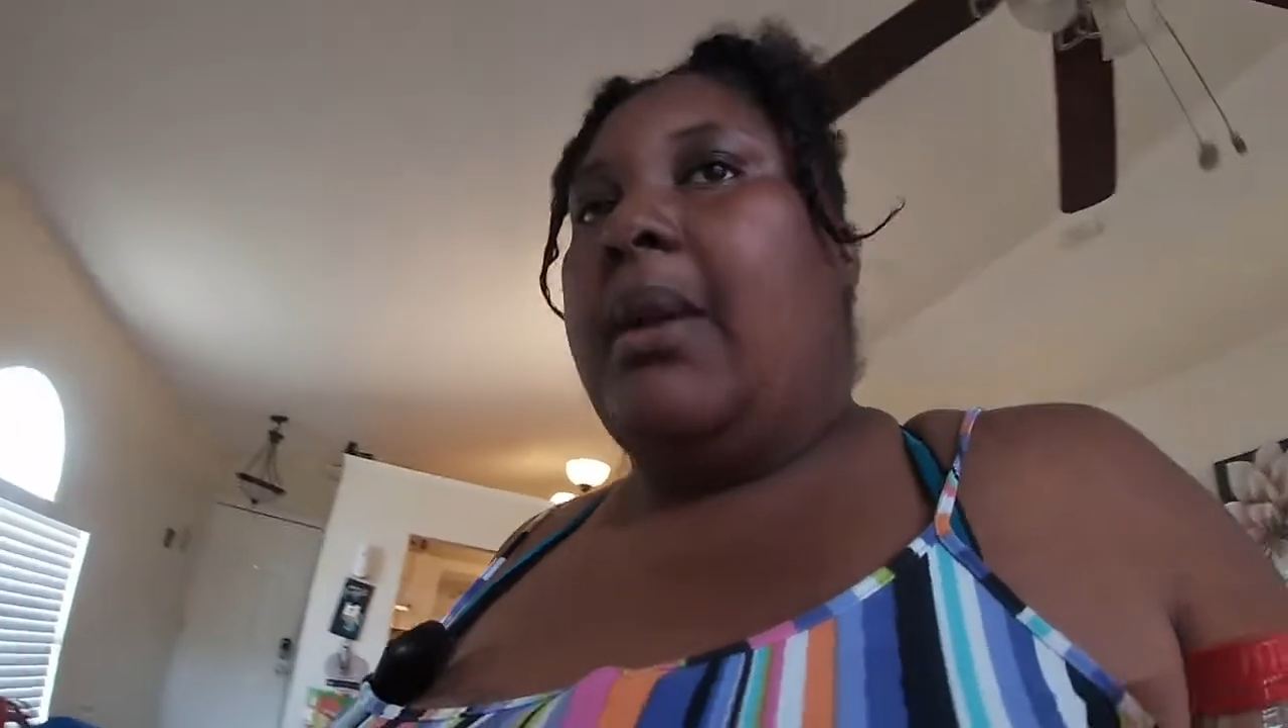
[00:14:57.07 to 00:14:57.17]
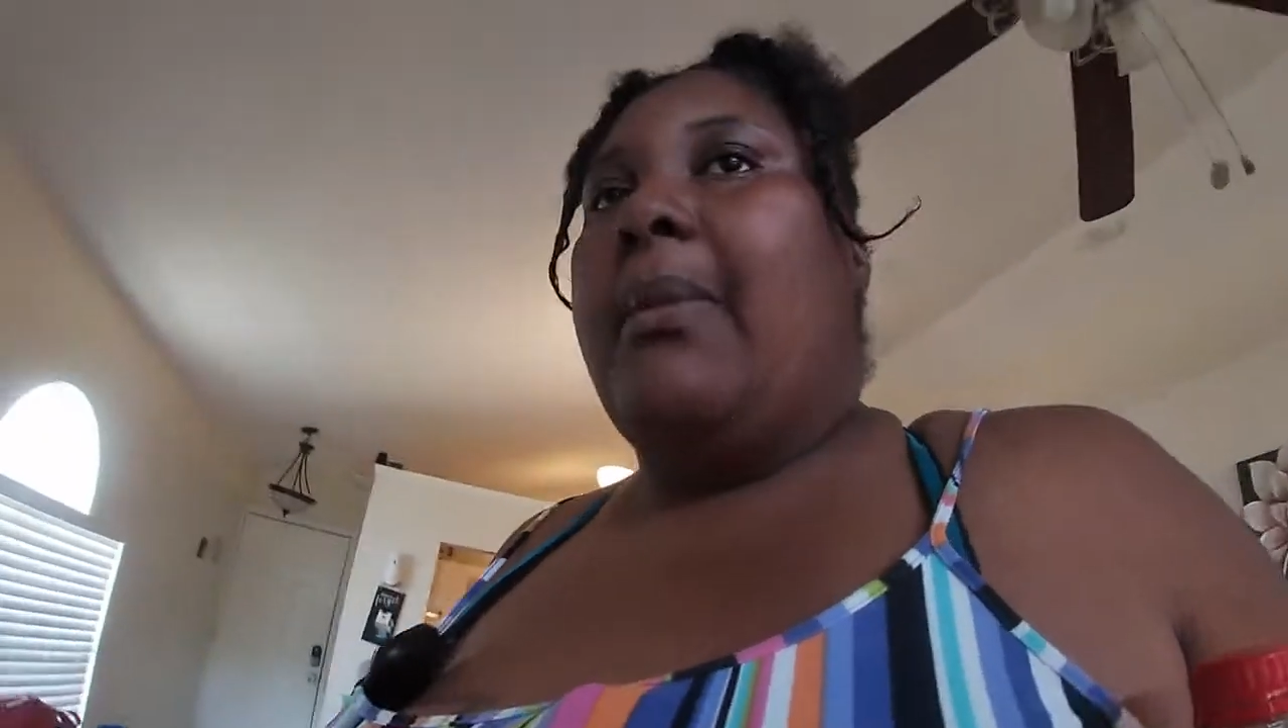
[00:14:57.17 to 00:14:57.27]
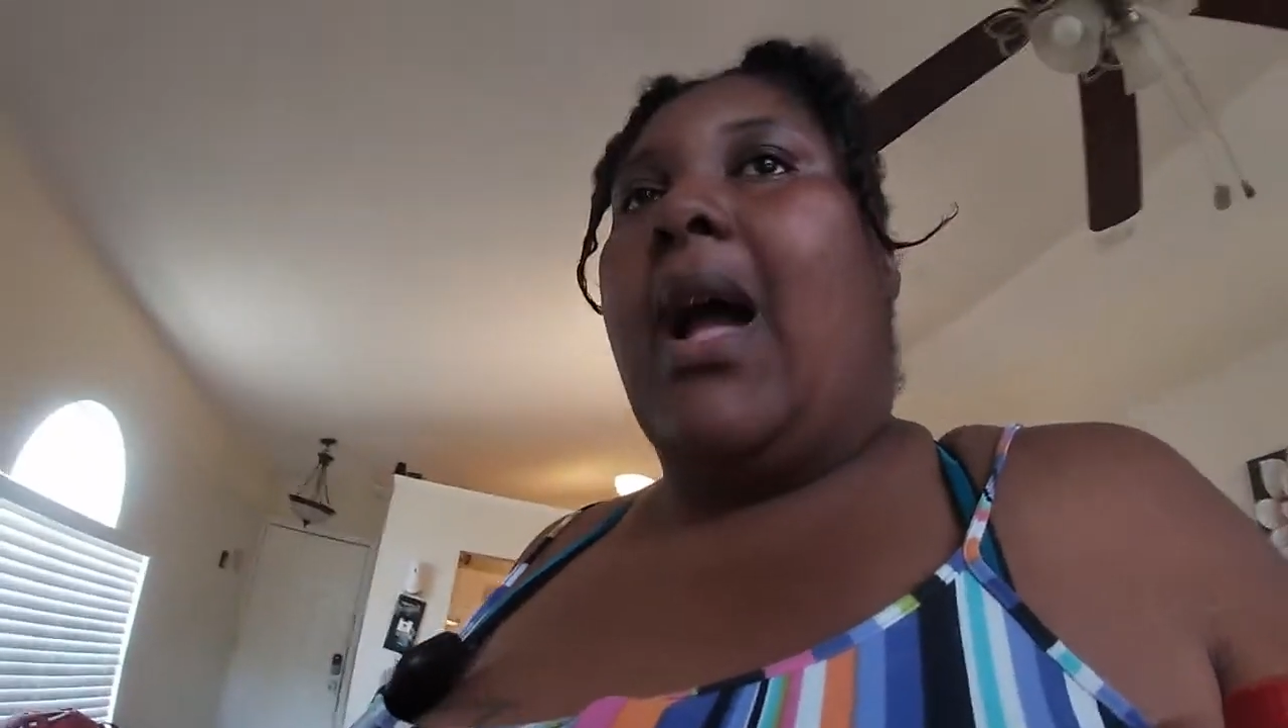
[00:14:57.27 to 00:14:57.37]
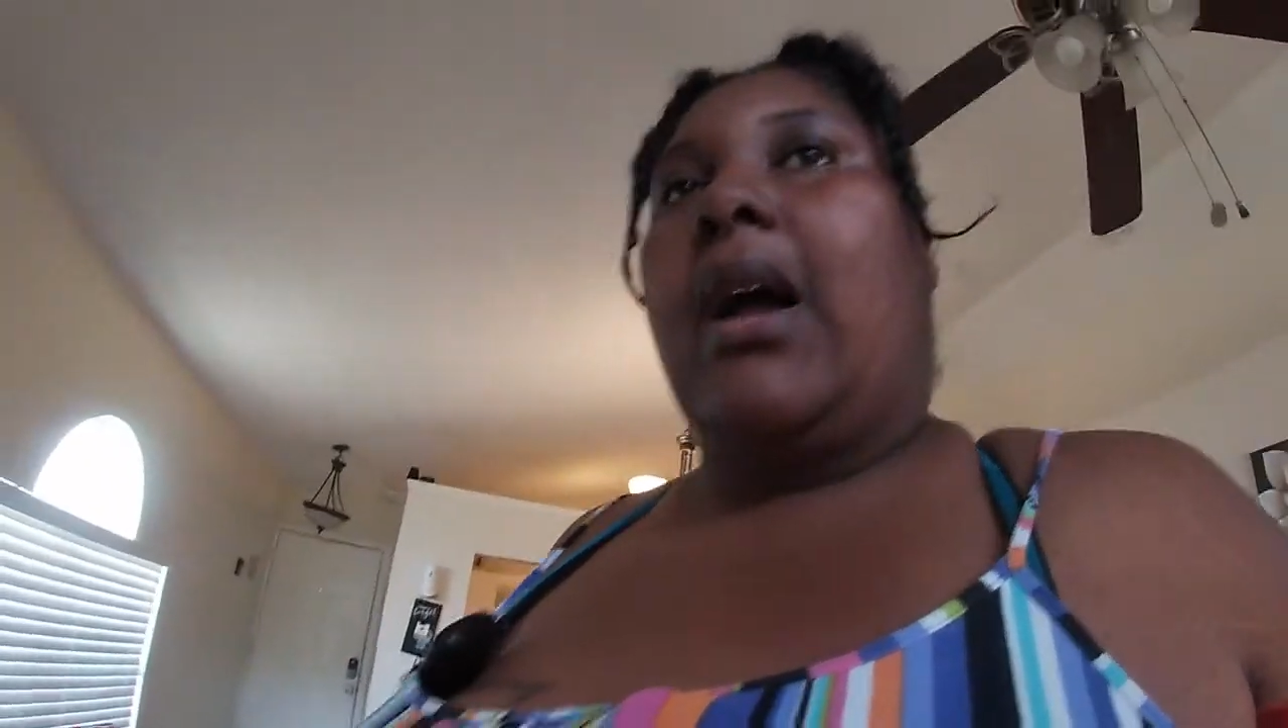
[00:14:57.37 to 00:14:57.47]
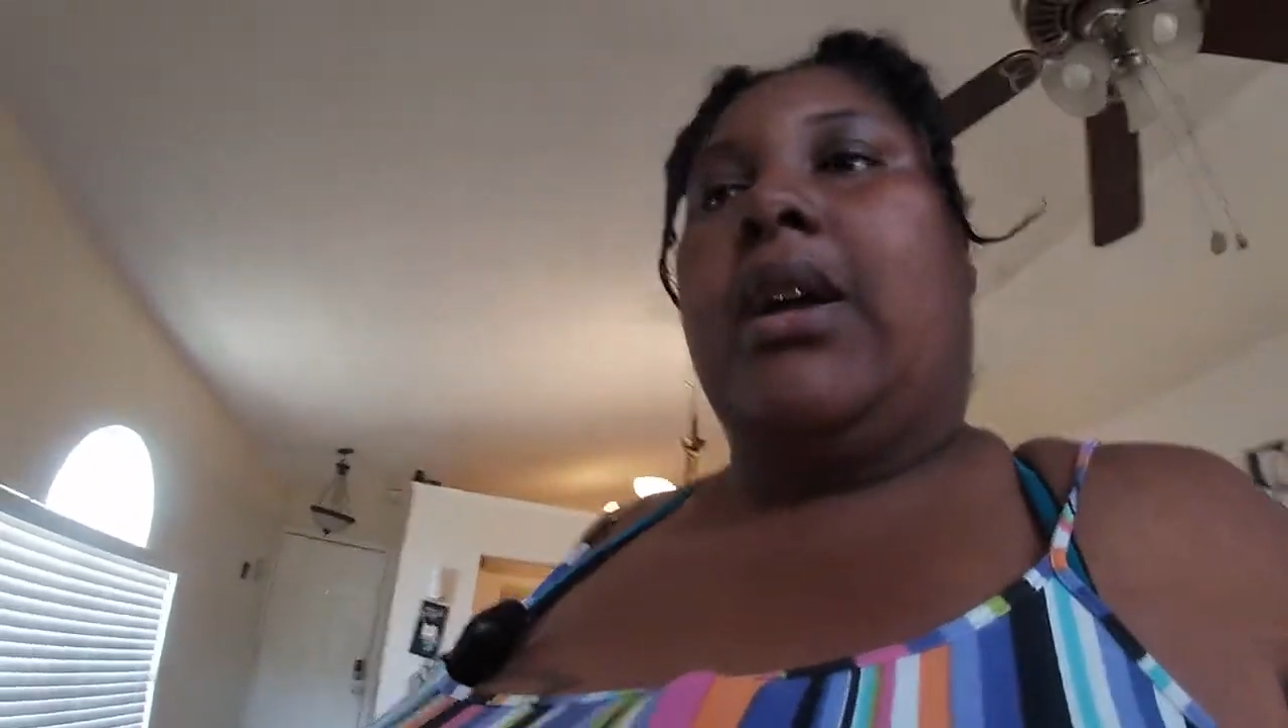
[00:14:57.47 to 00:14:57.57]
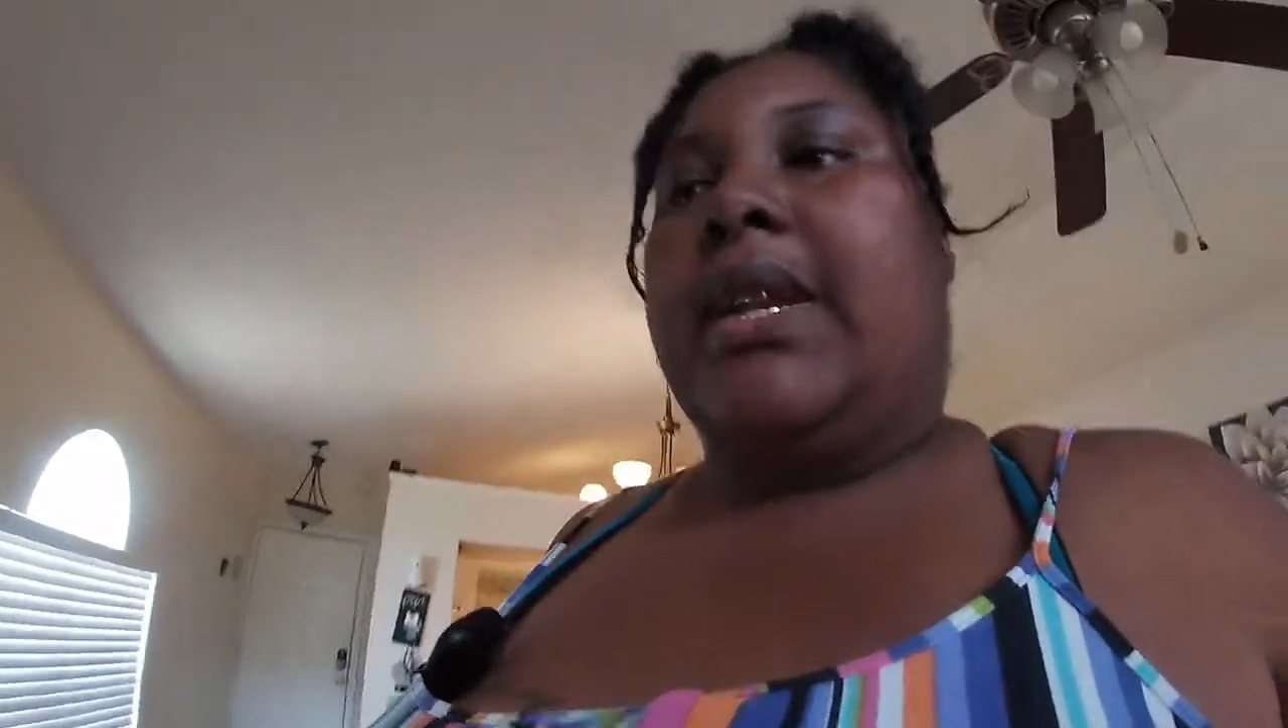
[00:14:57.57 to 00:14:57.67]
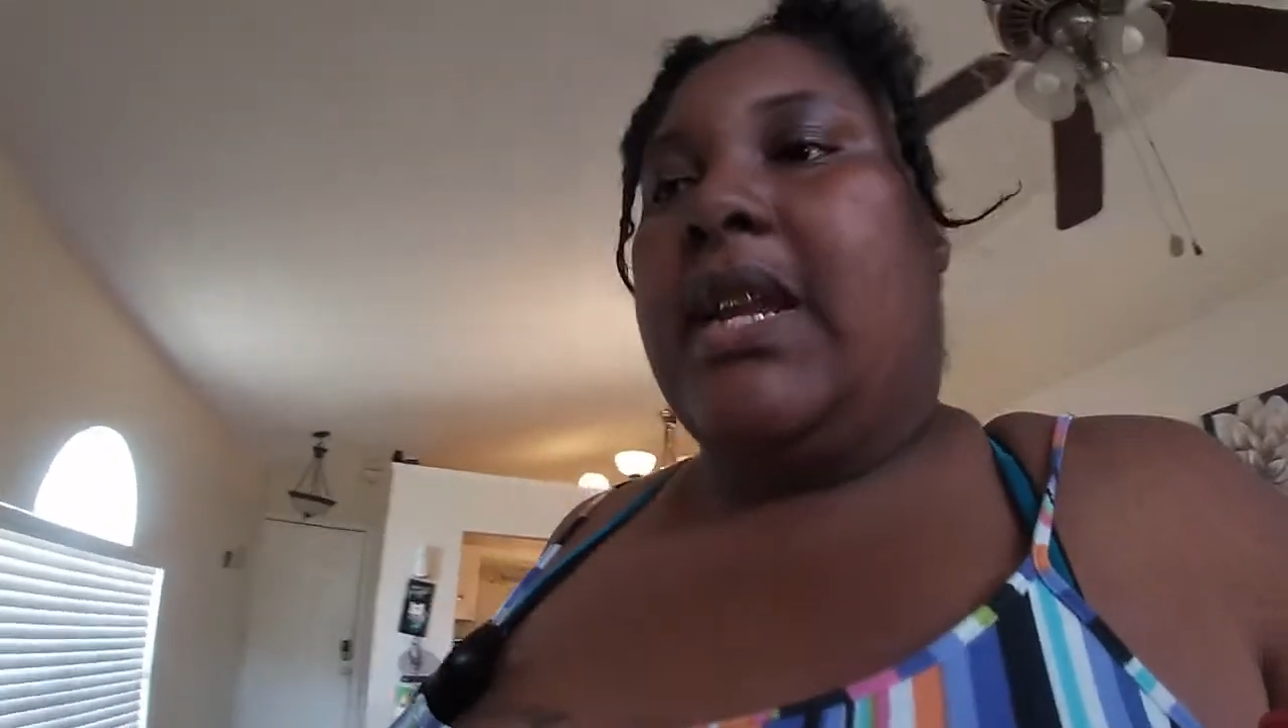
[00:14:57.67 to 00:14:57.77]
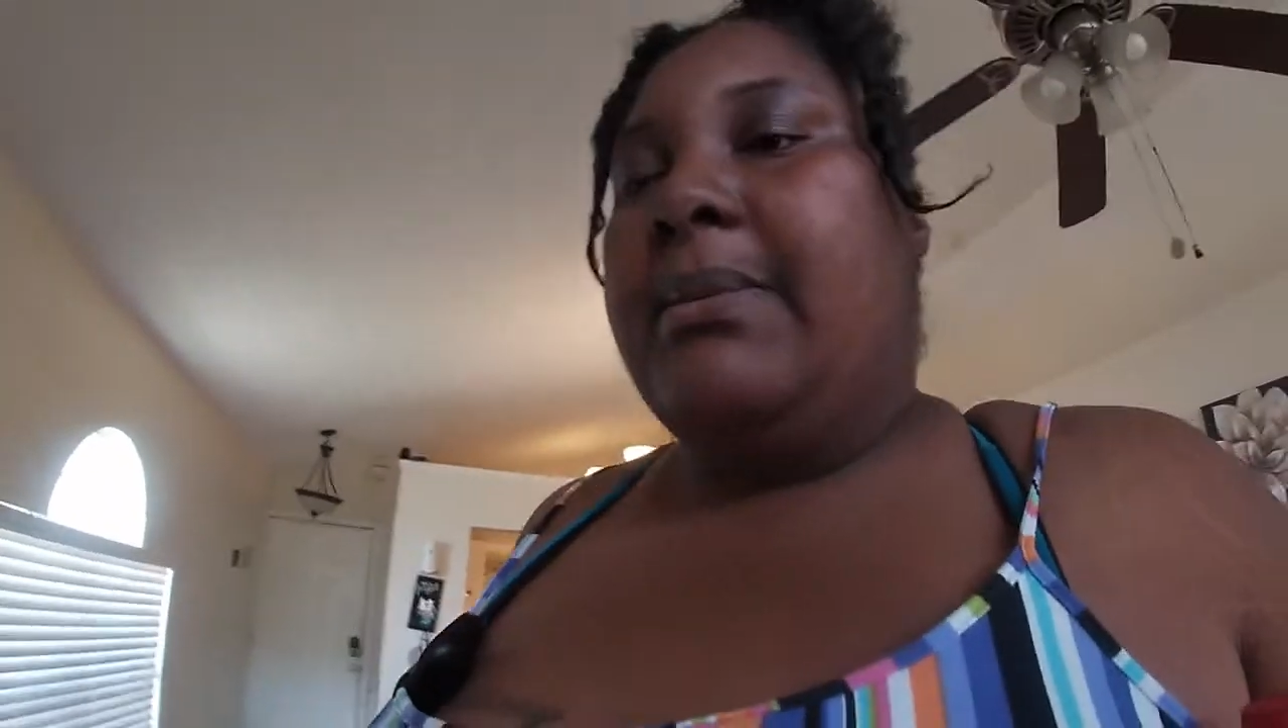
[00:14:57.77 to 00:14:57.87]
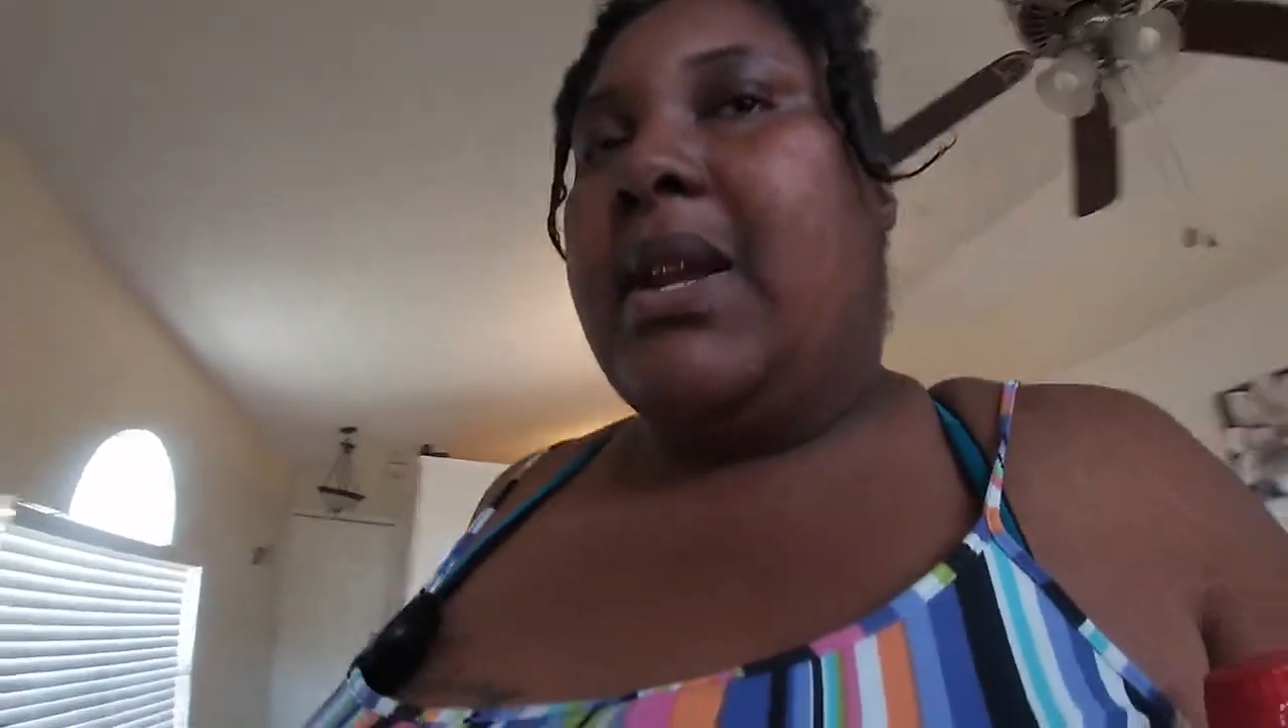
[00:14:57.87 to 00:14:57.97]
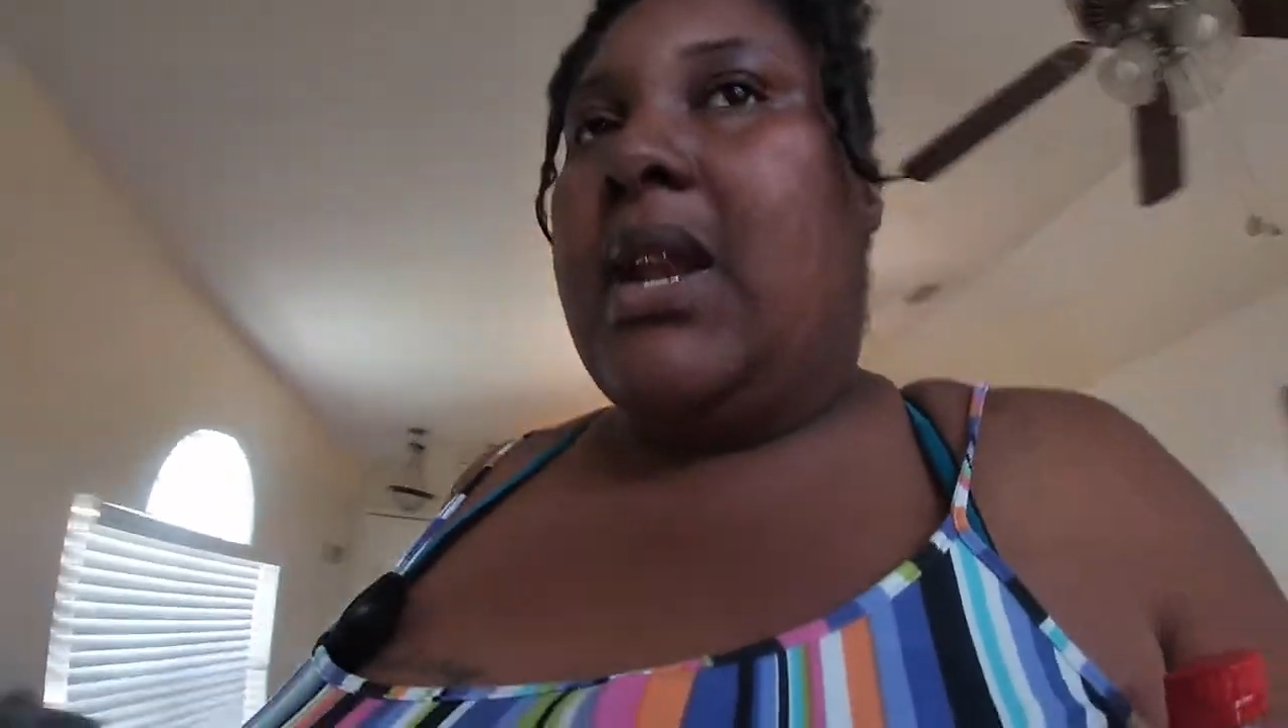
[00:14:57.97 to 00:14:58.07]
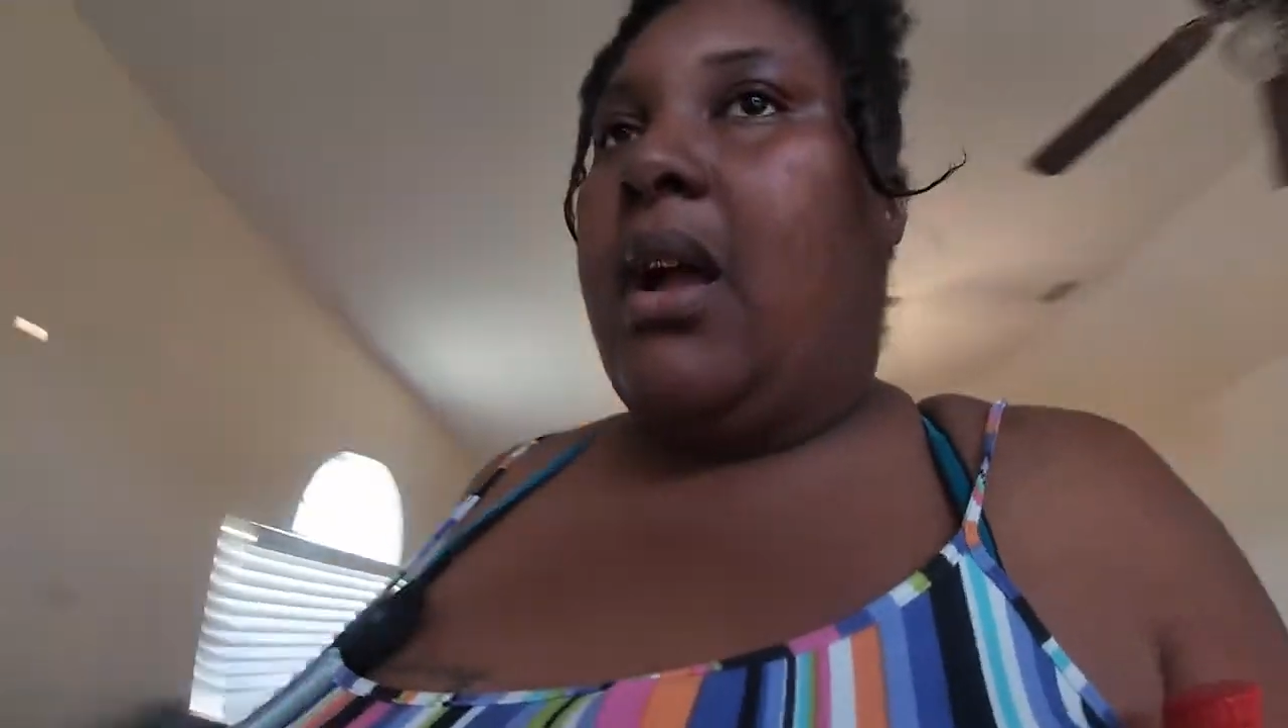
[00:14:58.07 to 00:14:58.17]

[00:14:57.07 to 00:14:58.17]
my anemia